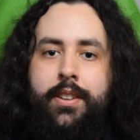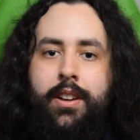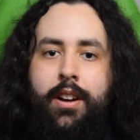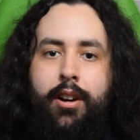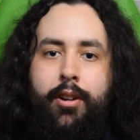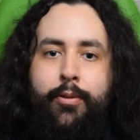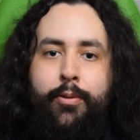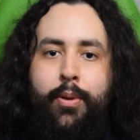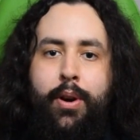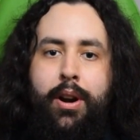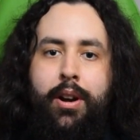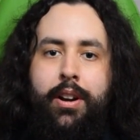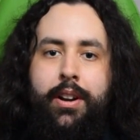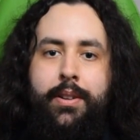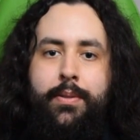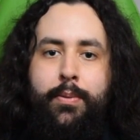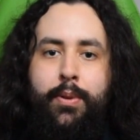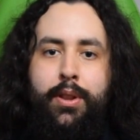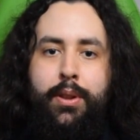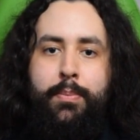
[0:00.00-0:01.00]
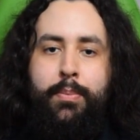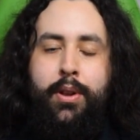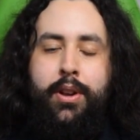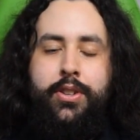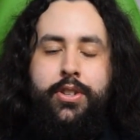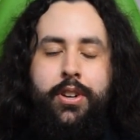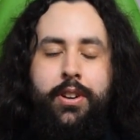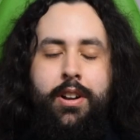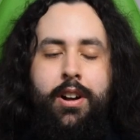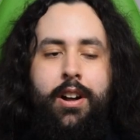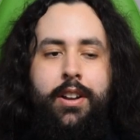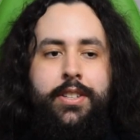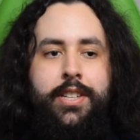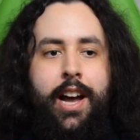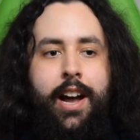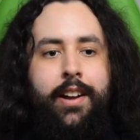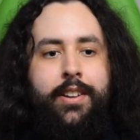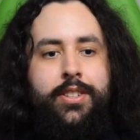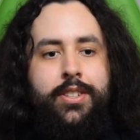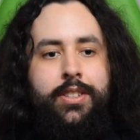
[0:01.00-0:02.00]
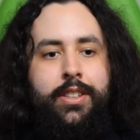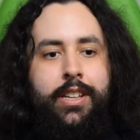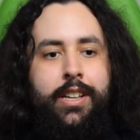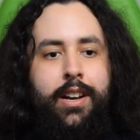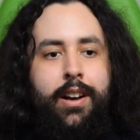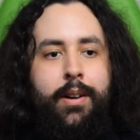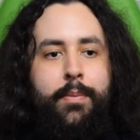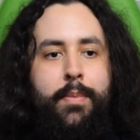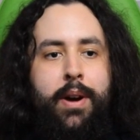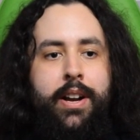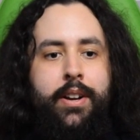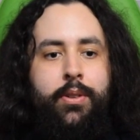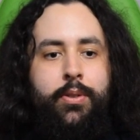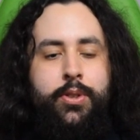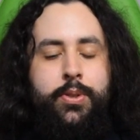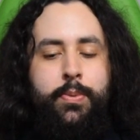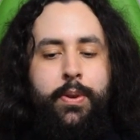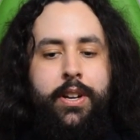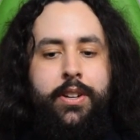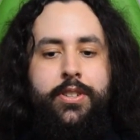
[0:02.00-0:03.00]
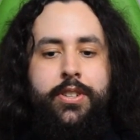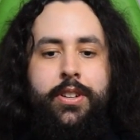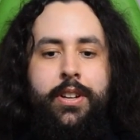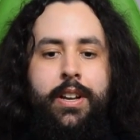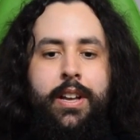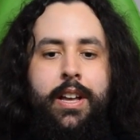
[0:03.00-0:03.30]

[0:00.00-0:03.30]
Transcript: of where the plunger contacts the micro switch.